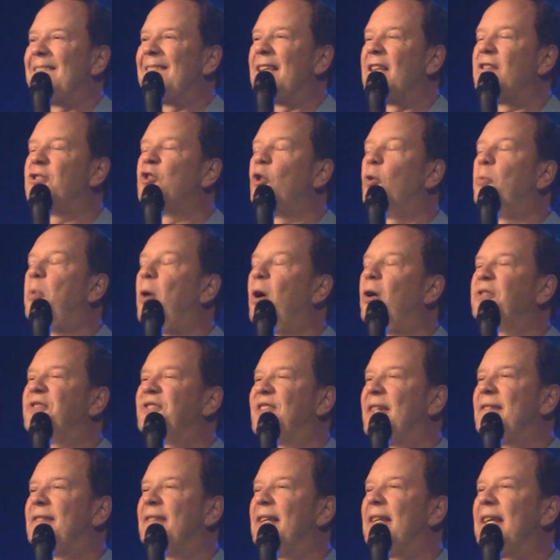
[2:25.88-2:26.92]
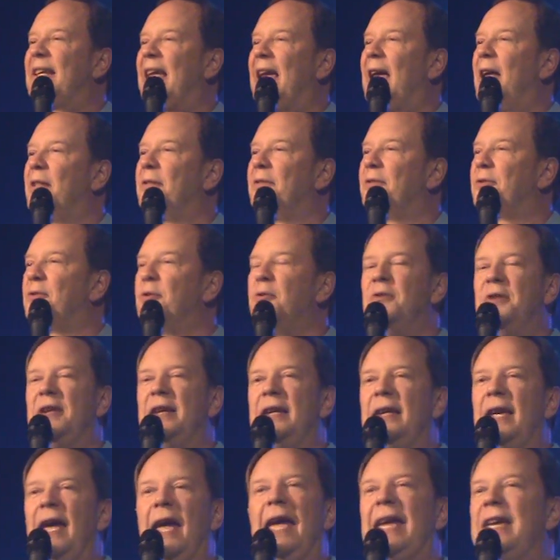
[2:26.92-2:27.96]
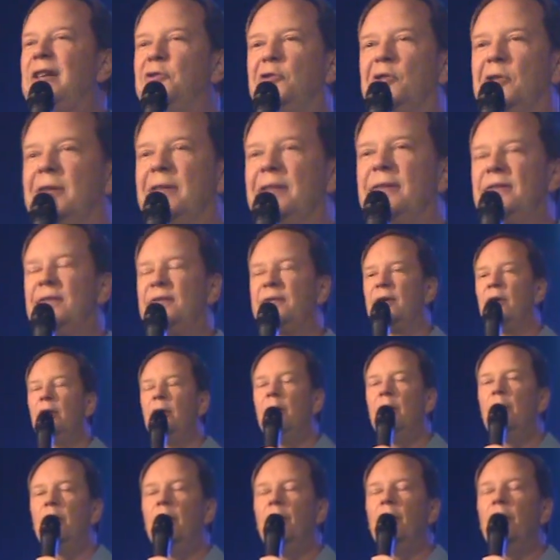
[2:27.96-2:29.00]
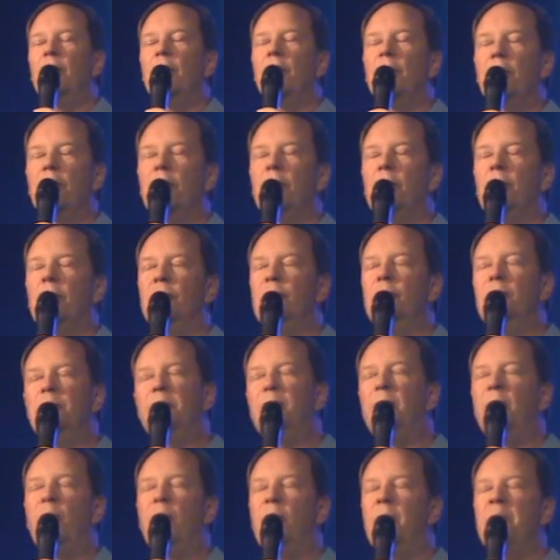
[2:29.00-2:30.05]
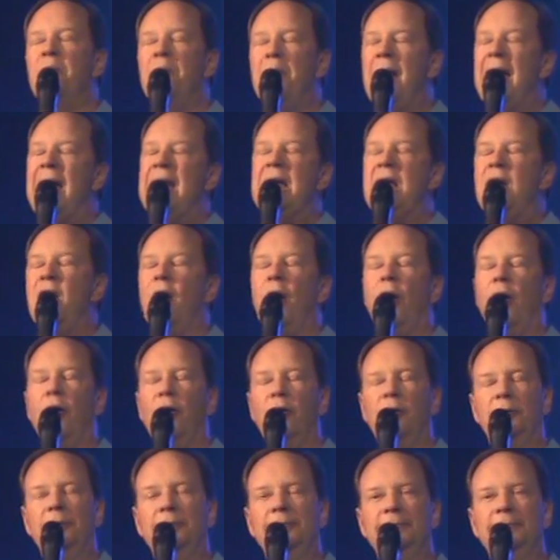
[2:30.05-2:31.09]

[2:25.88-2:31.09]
And so Paul says it again through the ages. Hupomeno.